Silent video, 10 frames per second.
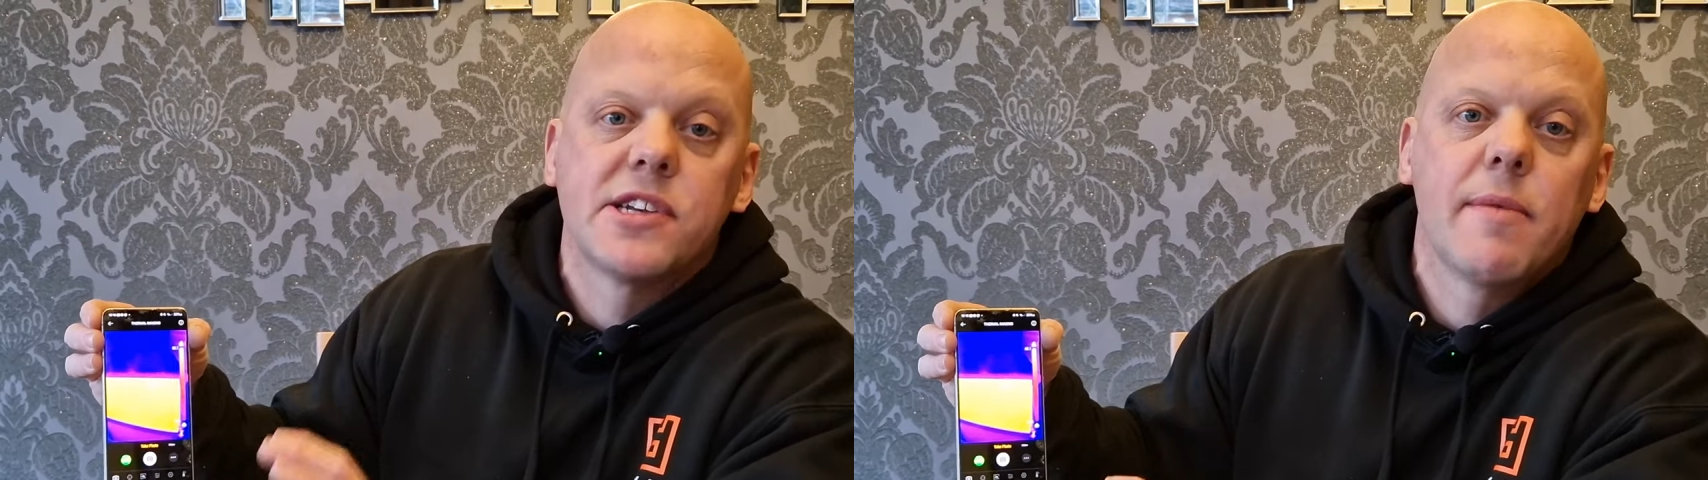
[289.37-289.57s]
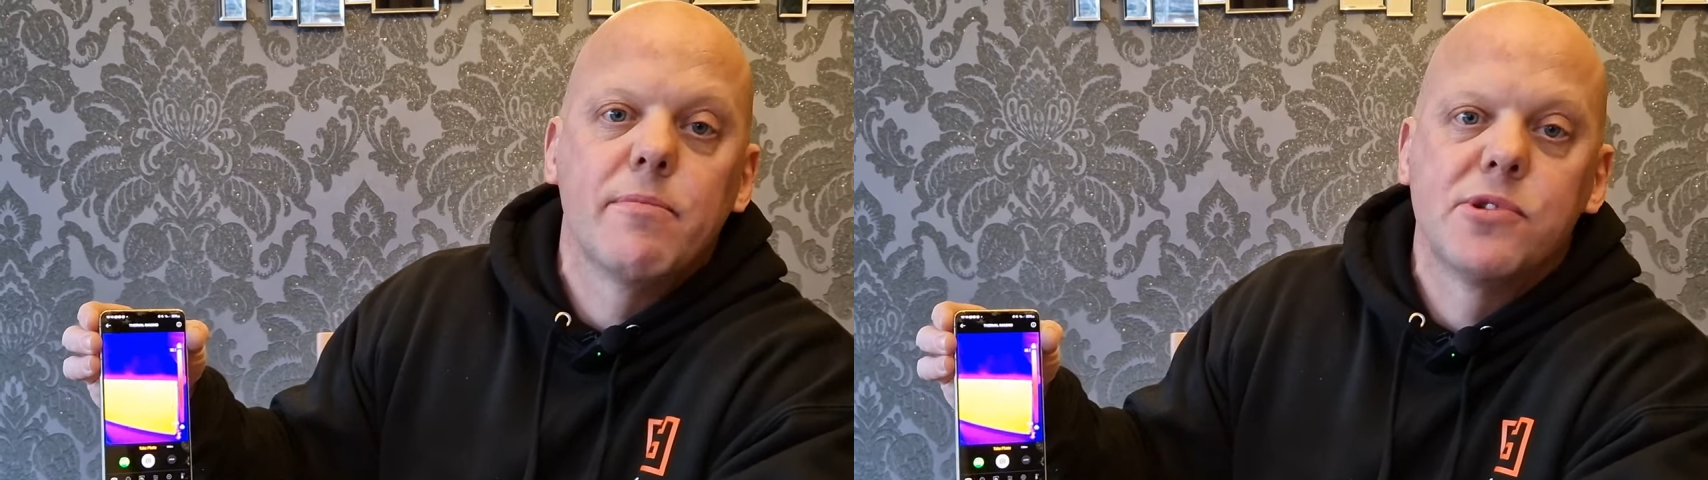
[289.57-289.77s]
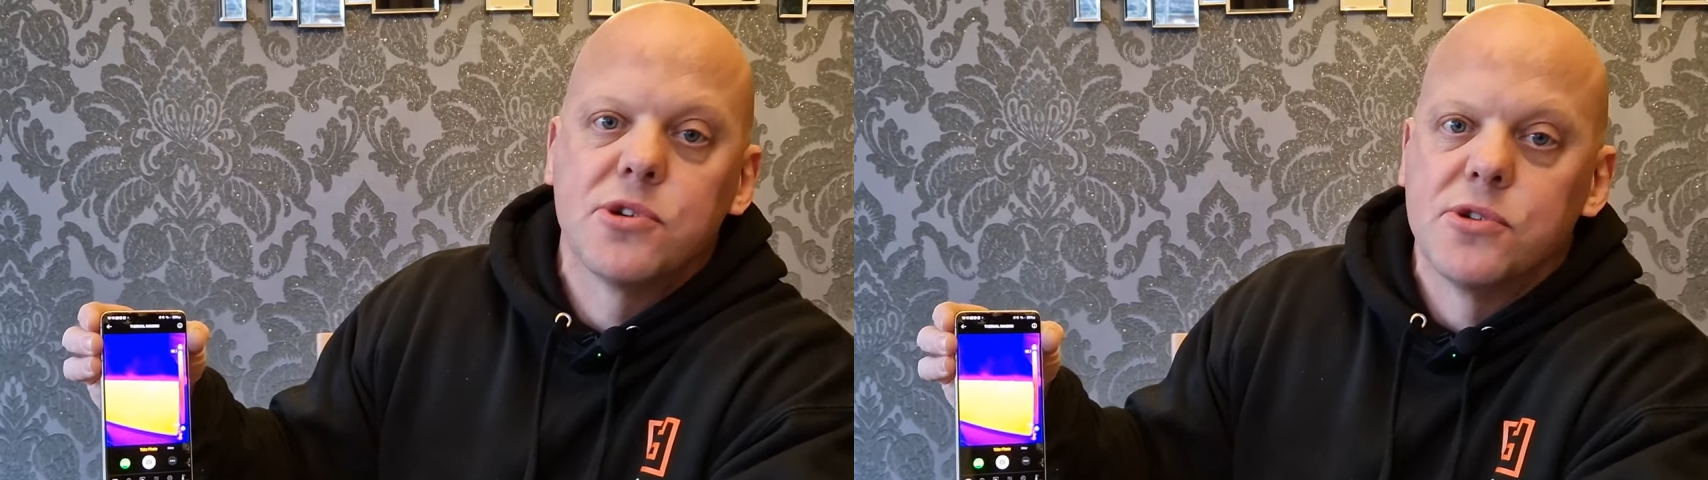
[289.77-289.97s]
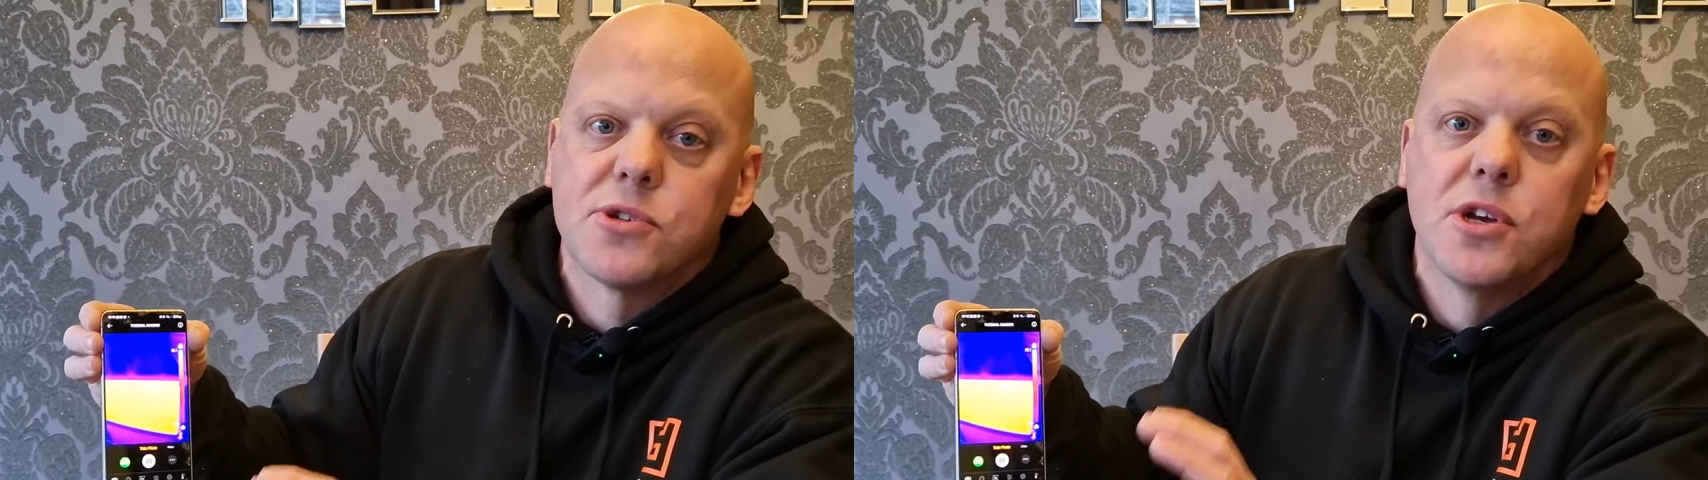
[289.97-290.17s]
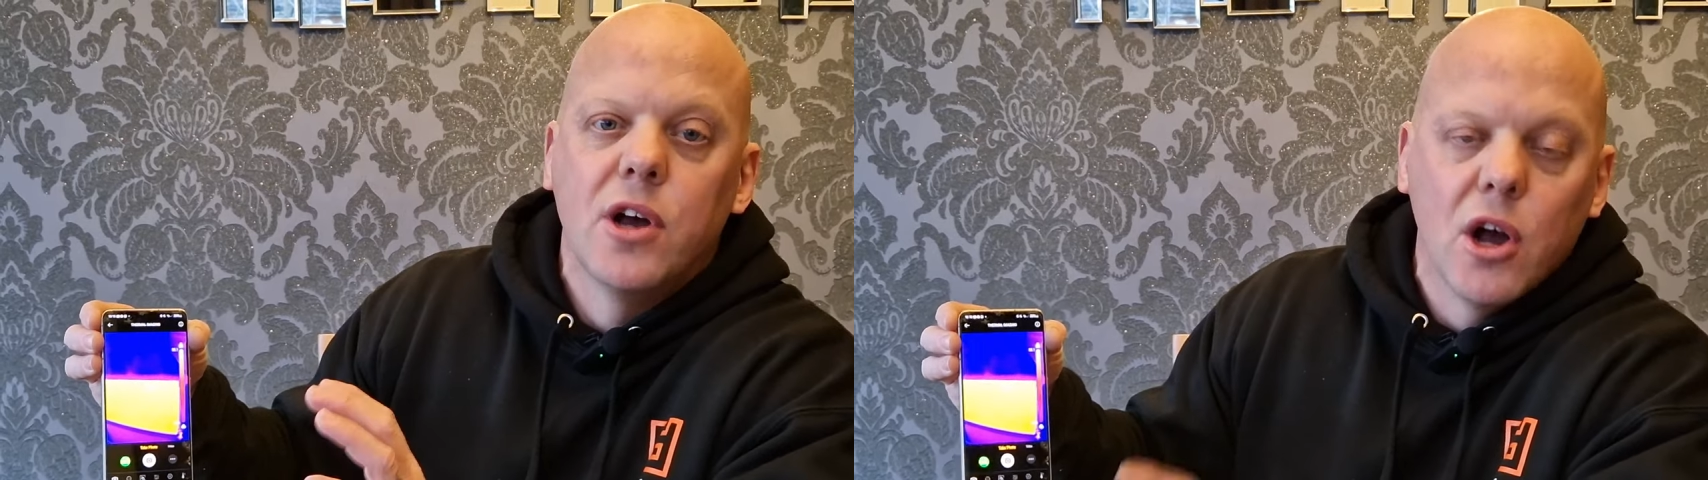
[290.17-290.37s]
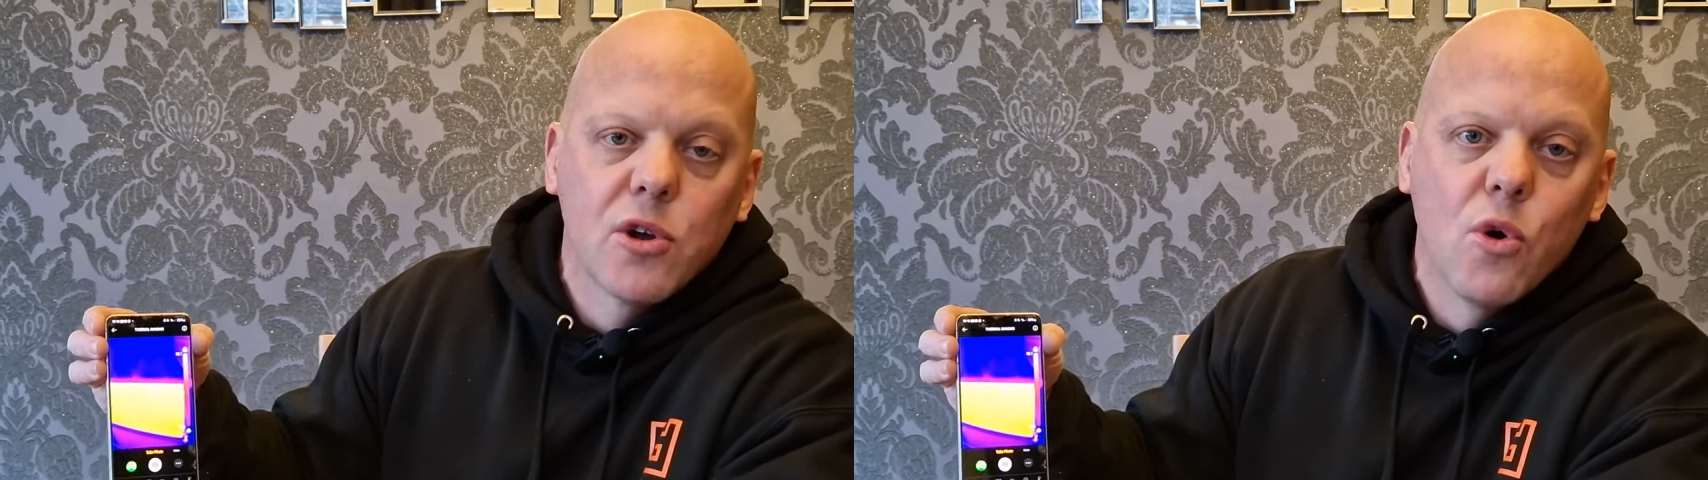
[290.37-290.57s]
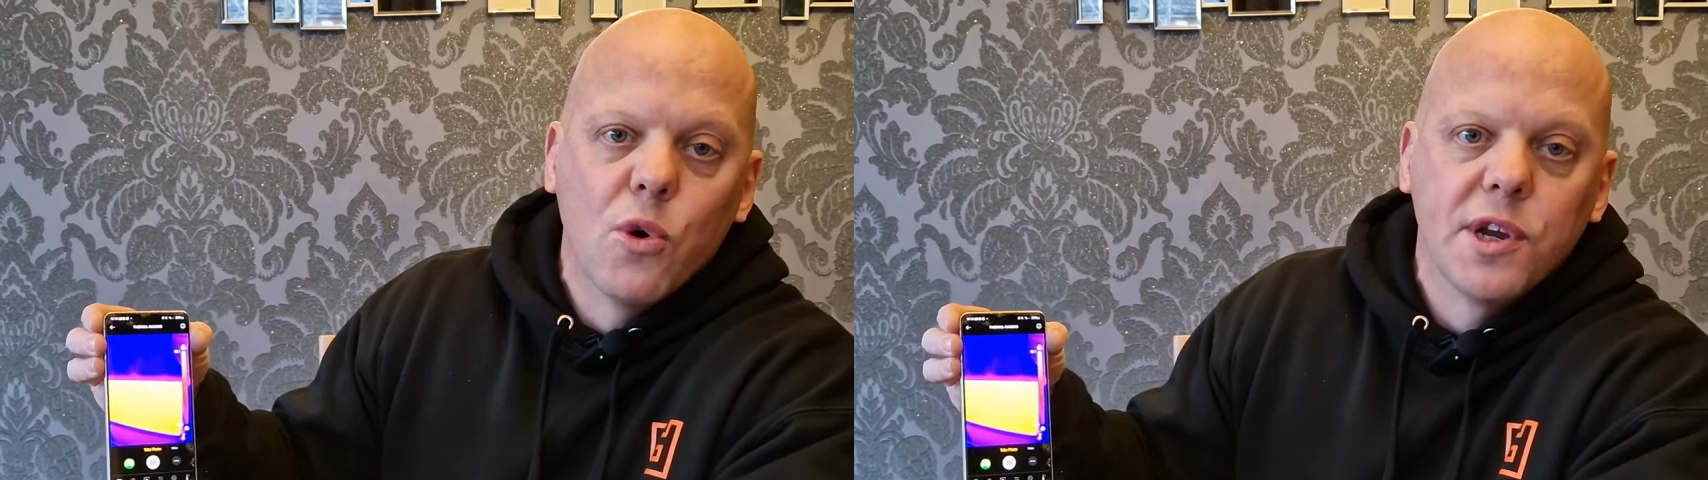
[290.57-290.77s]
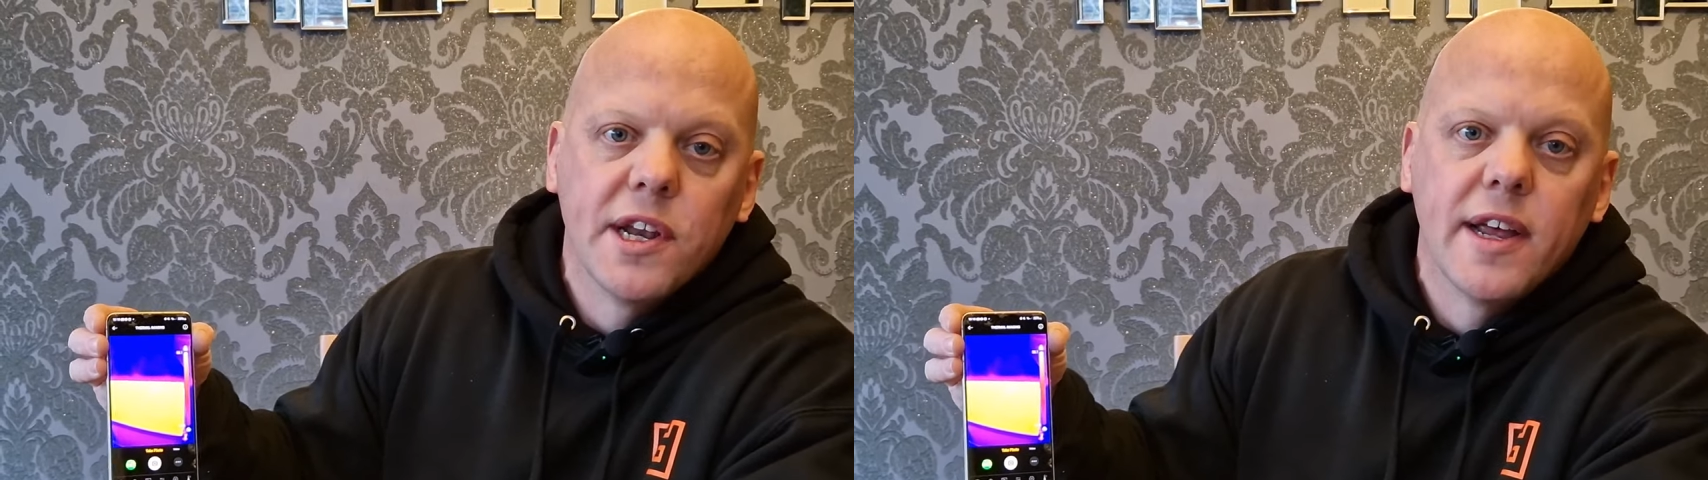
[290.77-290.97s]
temperatures
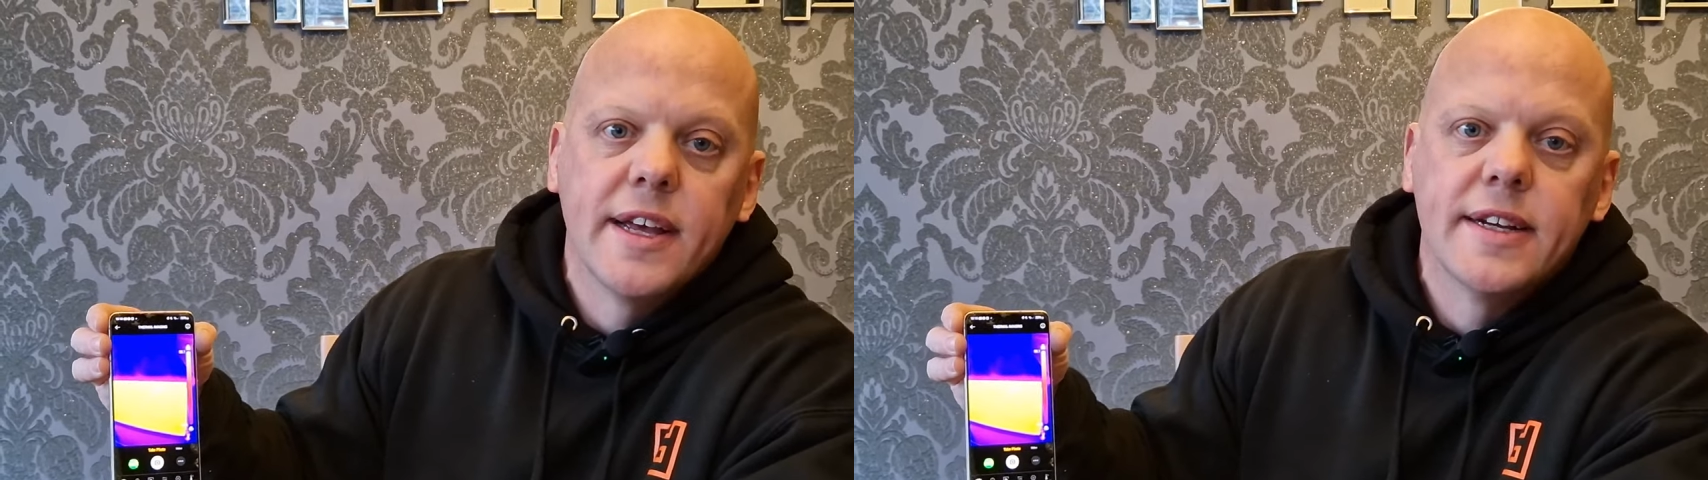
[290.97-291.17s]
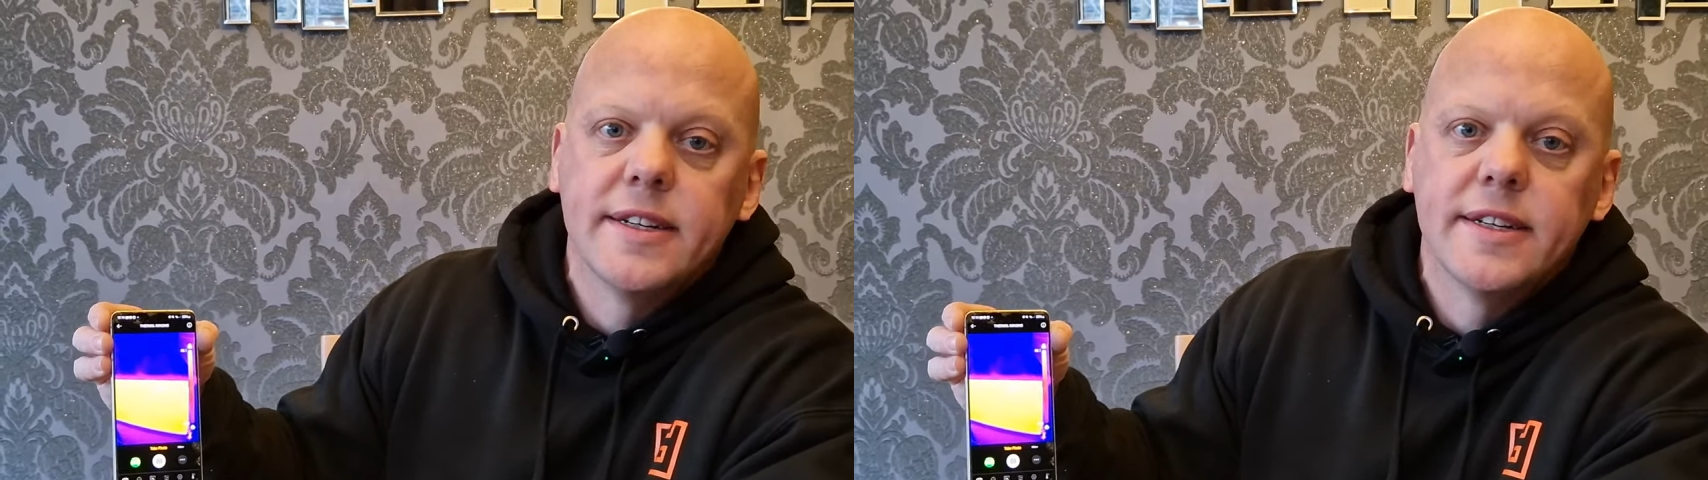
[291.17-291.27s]
accordingly.